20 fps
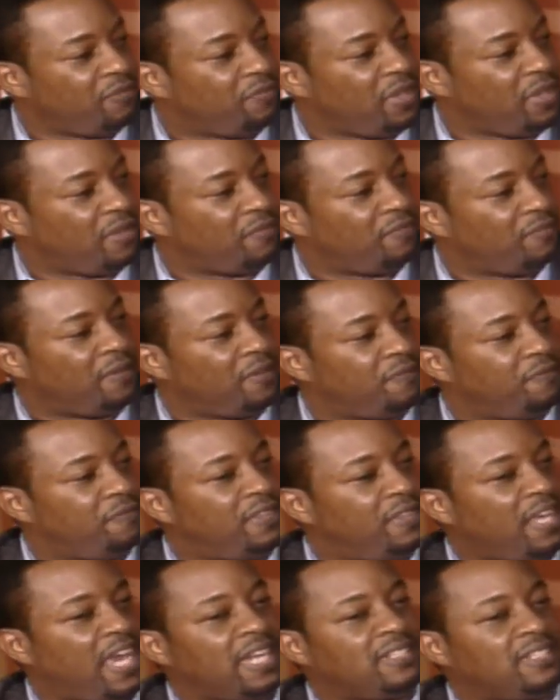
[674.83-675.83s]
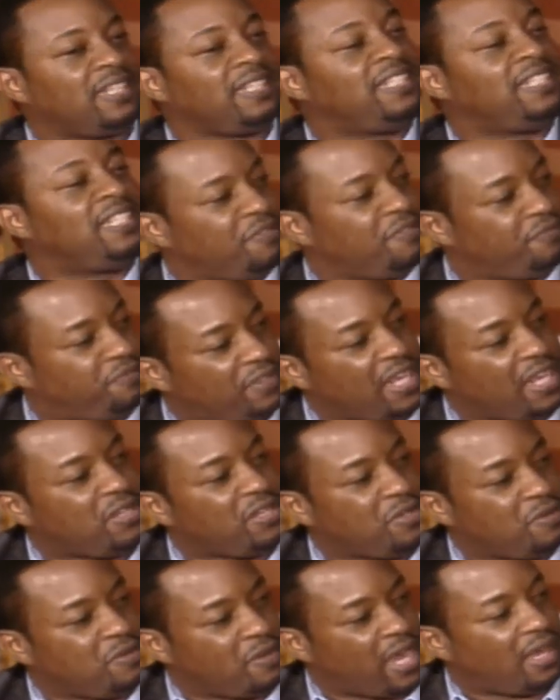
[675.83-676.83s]
if, if, if that's a gift
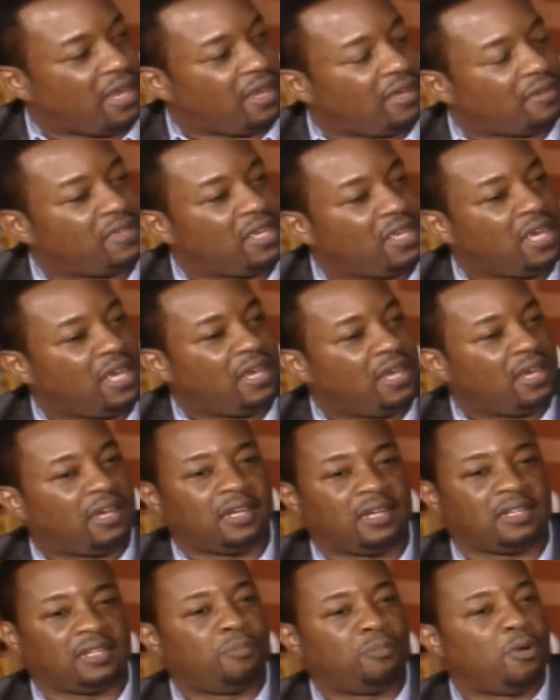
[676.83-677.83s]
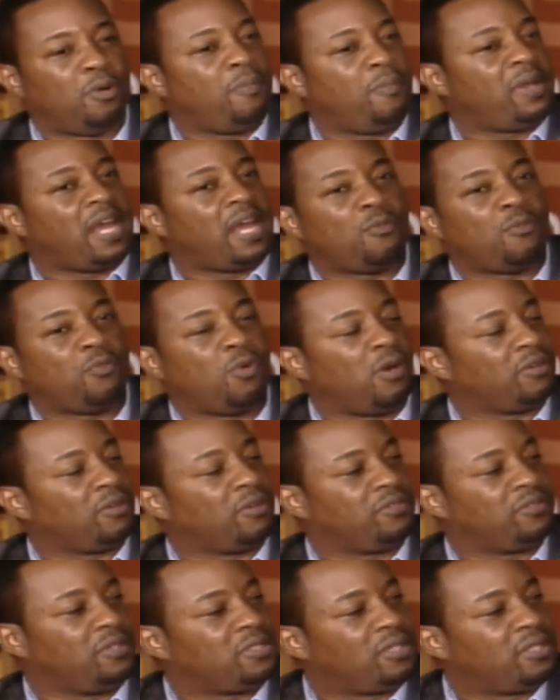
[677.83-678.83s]
that you have, uh, the moment I
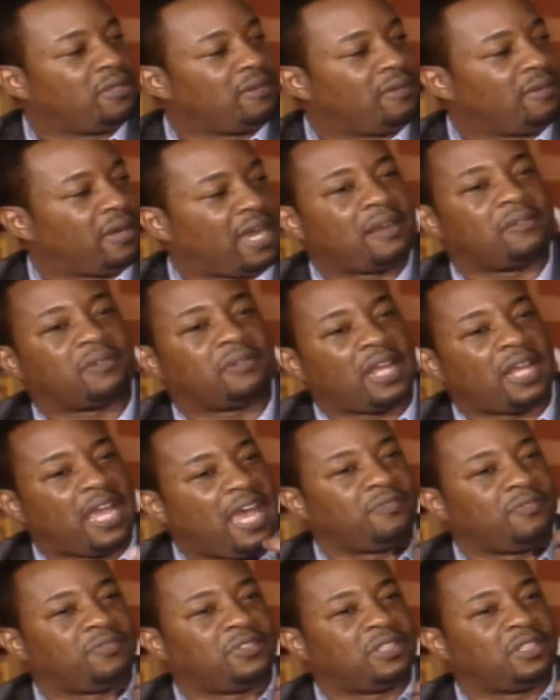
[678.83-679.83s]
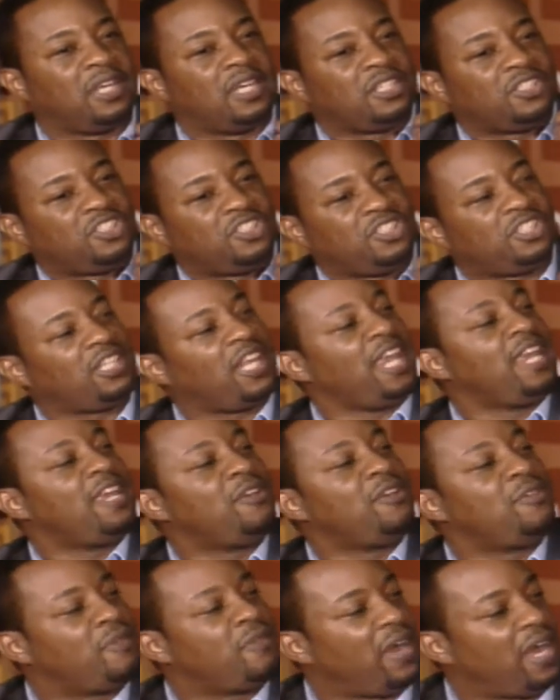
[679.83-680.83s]
walk through the door, I don't have to say
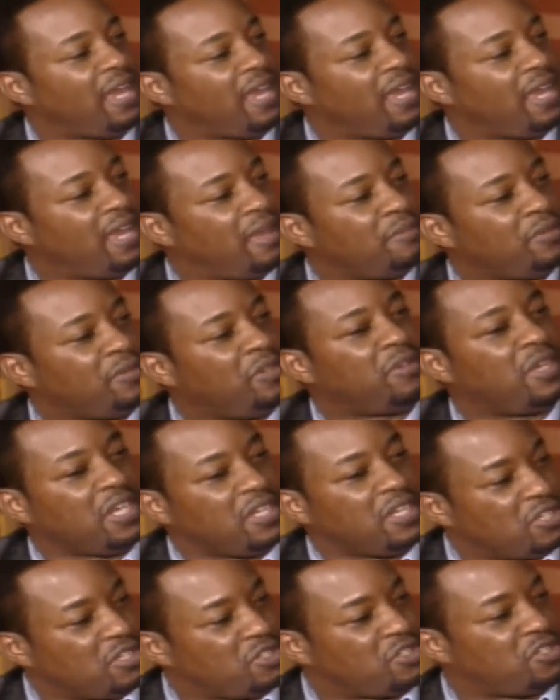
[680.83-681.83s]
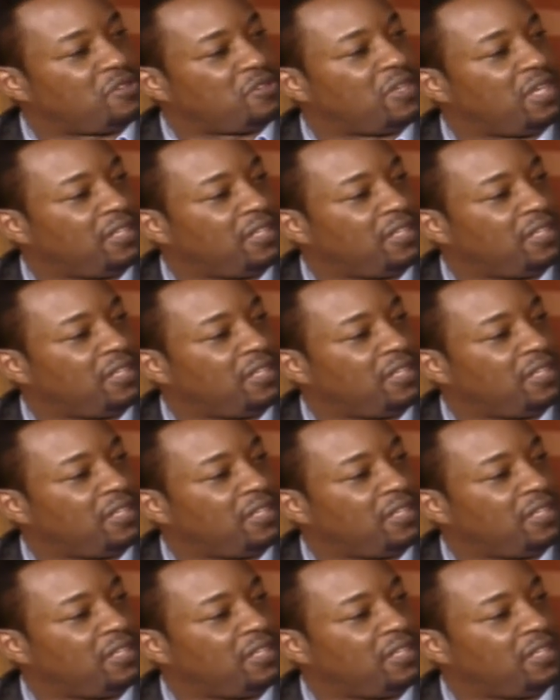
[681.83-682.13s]
who I am. Mm -mm. You can discern